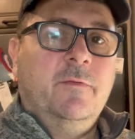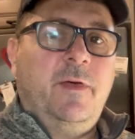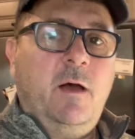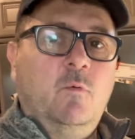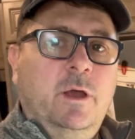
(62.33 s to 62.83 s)

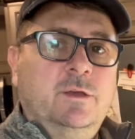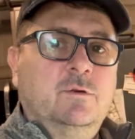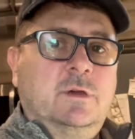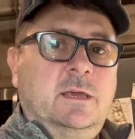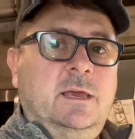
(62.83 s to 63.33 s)
That way
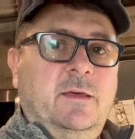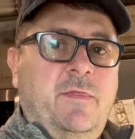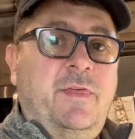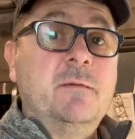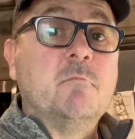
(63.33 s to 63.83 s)
you could
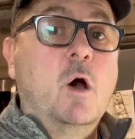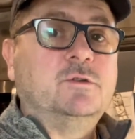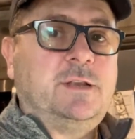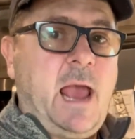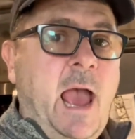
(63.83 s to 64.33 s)
get the
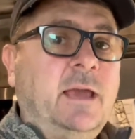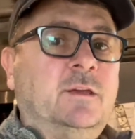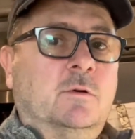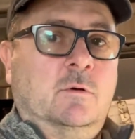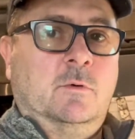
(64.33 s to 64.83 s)
most
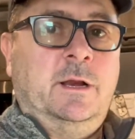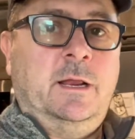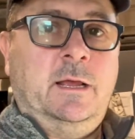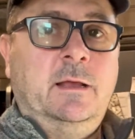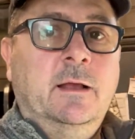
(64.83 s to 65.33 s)
accurate
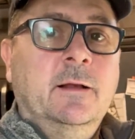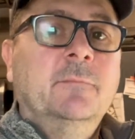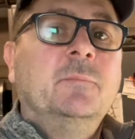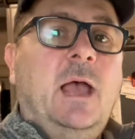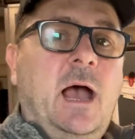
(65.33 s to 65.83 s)
reading
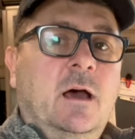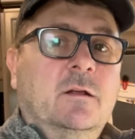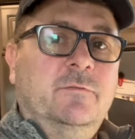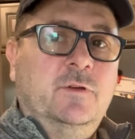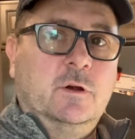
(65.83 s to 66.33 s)
out
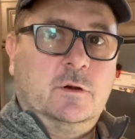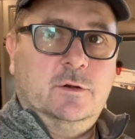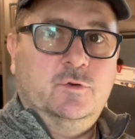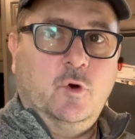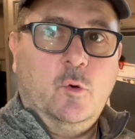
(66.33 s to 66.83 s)
of your
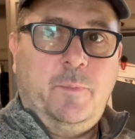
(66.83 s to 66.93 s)
control